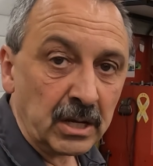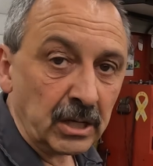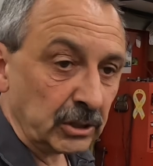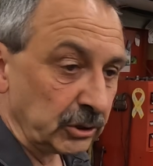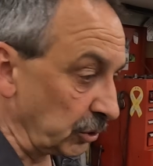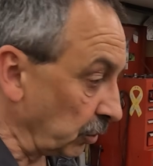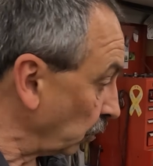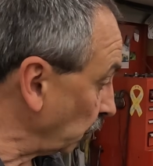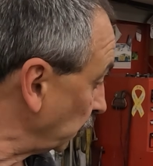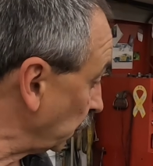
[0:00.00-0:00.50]

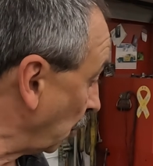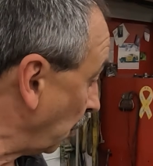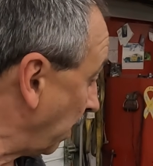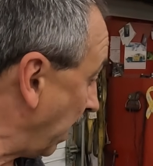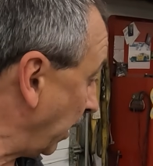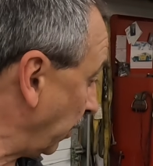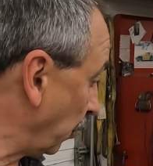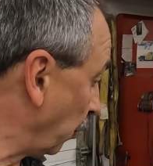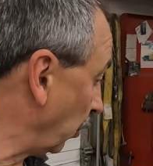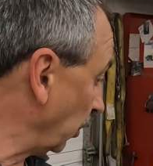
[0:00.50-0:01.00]
So no
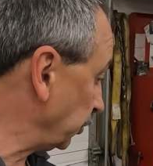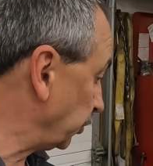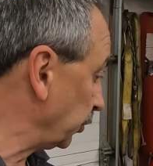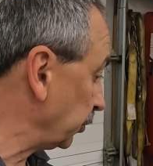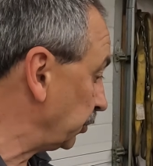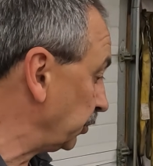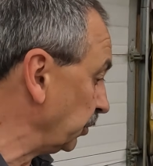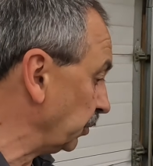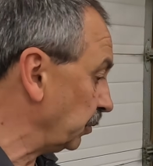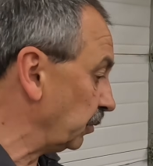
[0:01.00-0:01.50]
matter what you
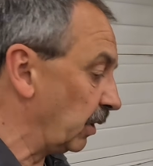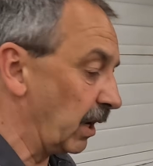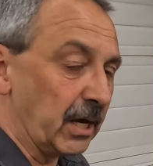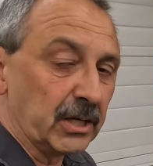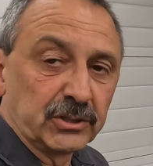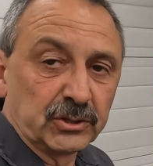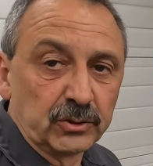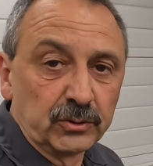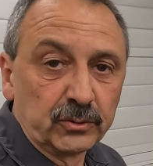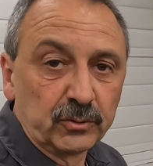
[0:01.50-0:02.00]
do,
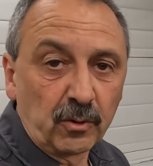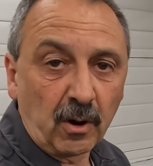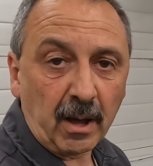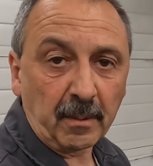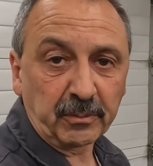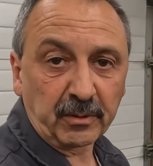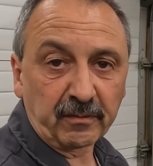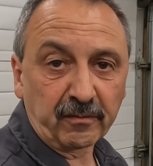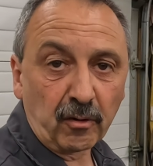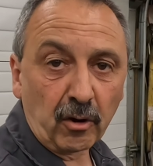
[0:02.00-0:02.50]
as you
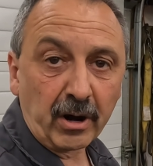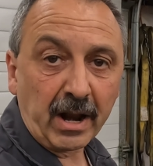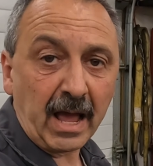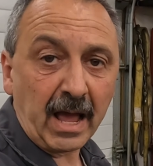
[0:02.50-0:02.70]
drop the front